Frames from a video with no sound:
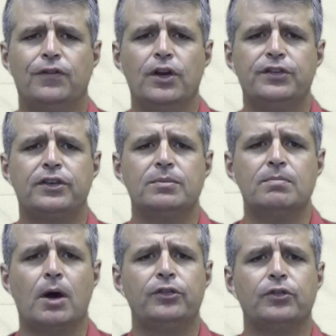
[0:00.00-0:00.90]
first and
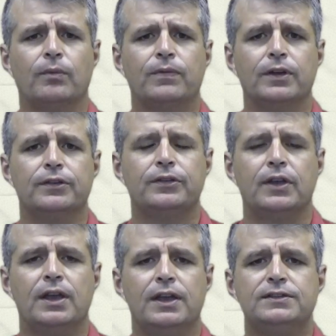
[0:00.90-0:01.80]
most obvious
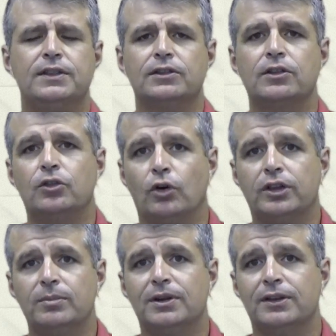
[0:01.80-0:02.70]
is that the
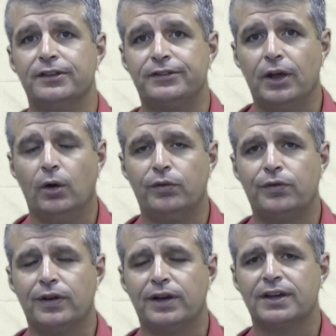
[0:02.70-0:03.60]
document itself
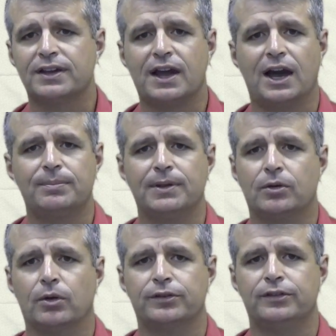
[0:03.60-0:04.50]
can't be
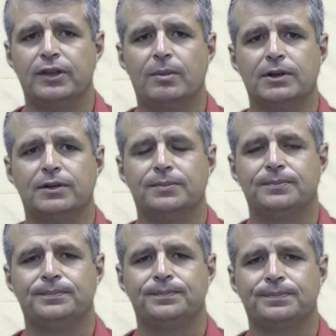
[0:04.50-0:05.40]
cross-examined.
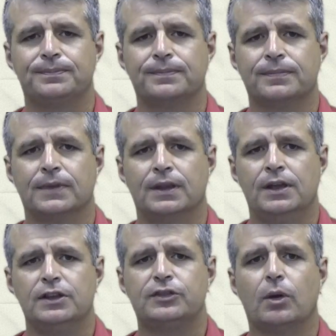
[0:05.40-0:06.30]

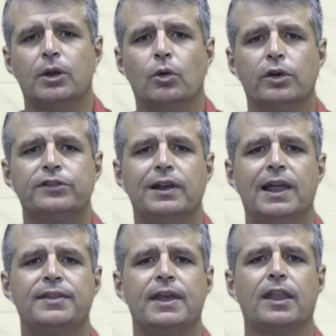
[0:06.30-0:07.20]
So in order to
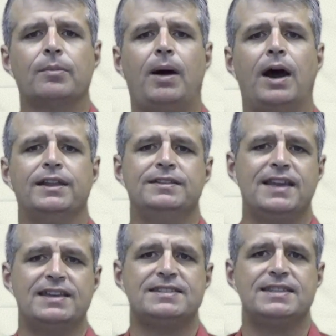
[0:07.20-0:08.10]
let the other party
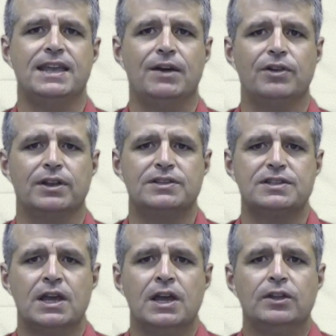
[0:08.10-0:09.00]
test the evidence,
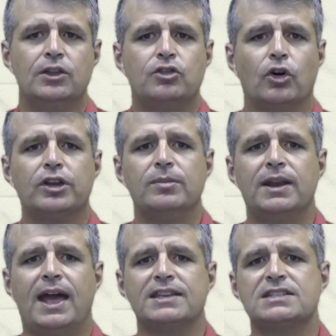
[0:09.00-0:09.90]
the
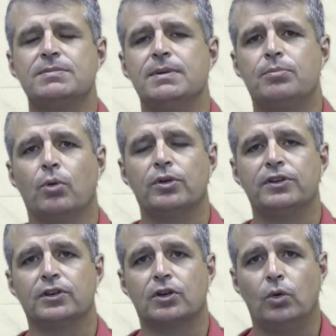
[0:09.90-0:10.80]
document has to be brought
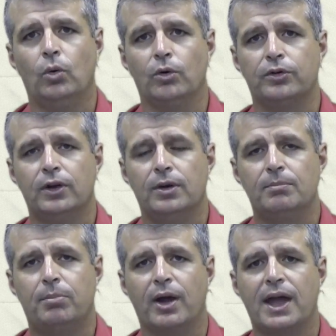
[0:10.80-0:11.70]
into court
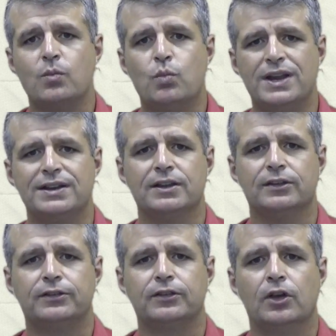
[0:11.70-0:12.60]
by a
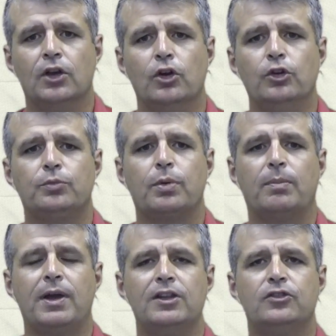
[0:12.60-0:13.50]
witness who's
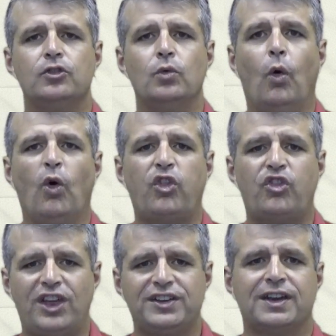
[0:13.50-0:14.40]
prepared to
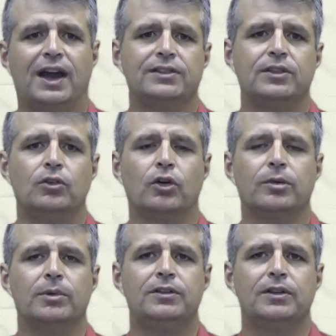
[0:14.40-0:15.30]
authenticate the
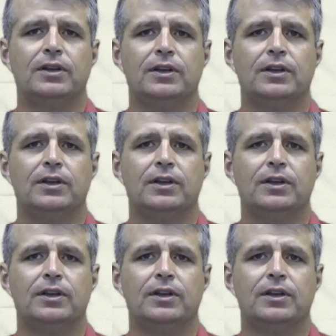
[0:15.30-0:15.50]
document